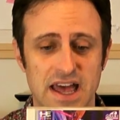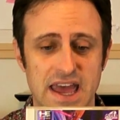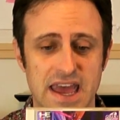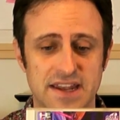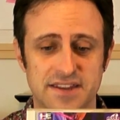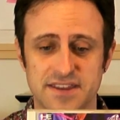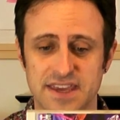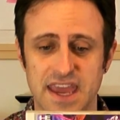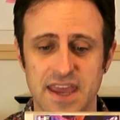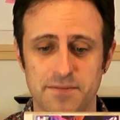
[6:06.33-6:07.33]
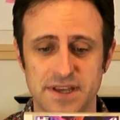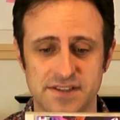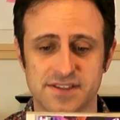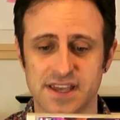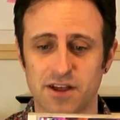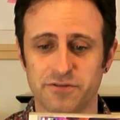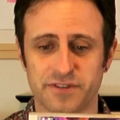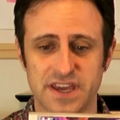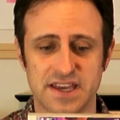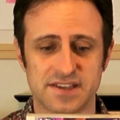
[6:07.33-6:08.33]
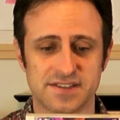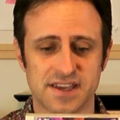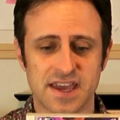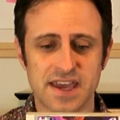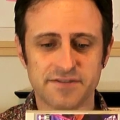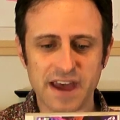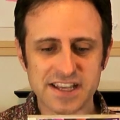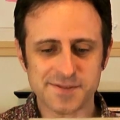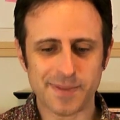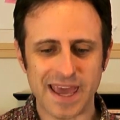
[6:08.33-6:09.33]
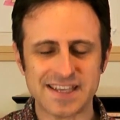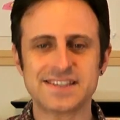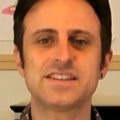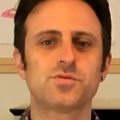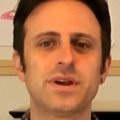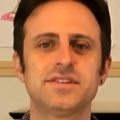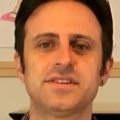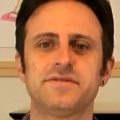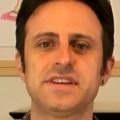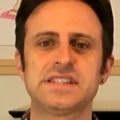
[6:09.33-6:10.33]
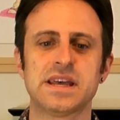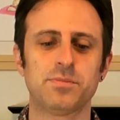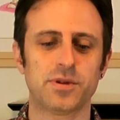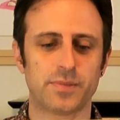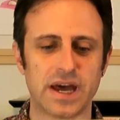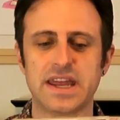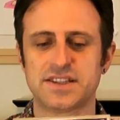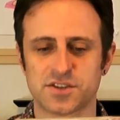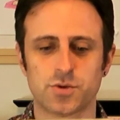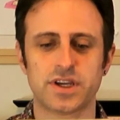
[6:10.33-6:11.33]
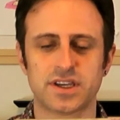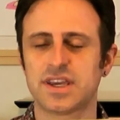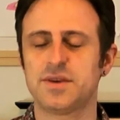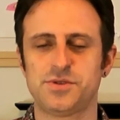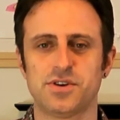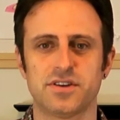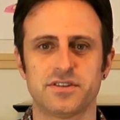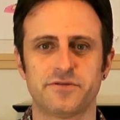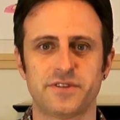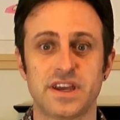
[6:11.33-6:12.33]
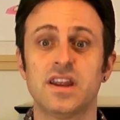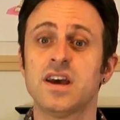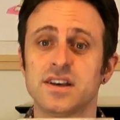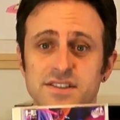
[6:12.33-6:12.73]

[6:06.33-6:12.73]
And the game itself is fast-paced. It's relatively simple, but it's quick, keeps you on your feet.